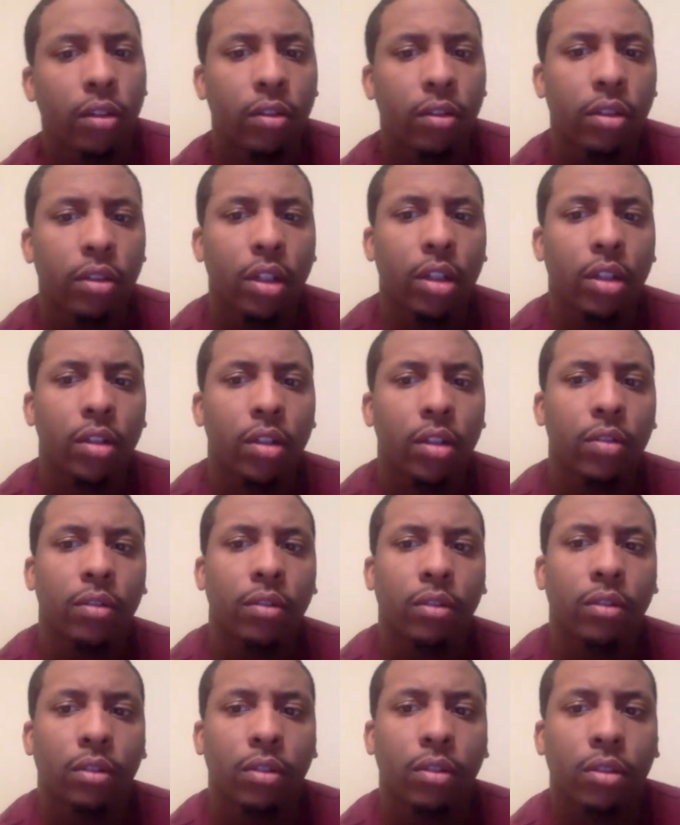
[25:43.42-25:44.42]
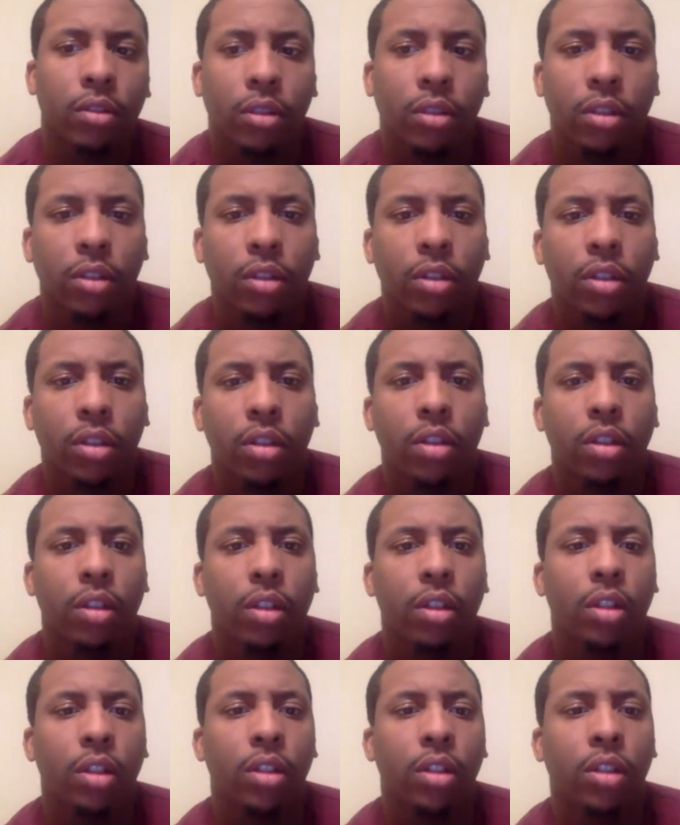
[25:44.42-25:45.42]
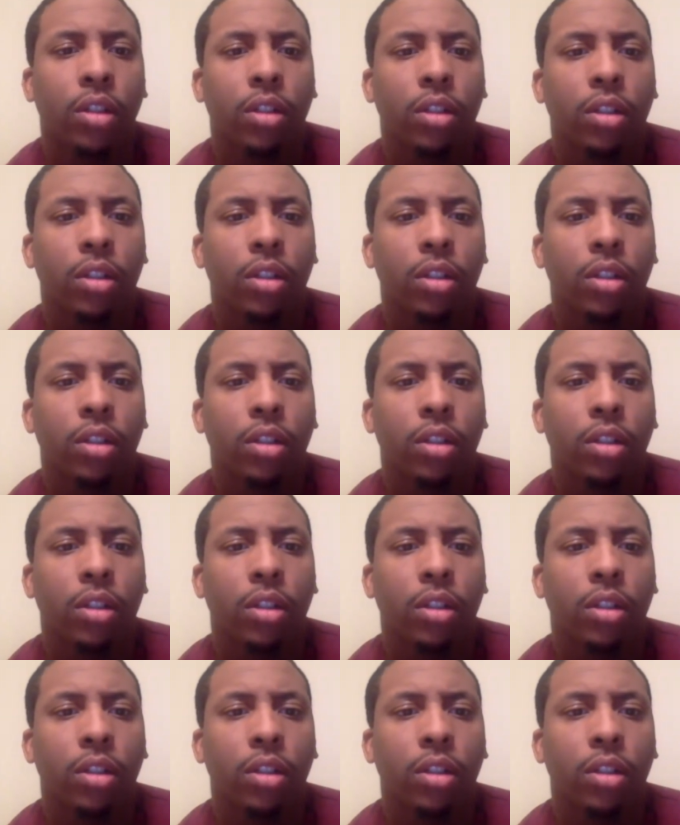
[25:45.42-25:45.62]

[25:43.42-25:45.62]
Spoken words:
The price is a little high this week,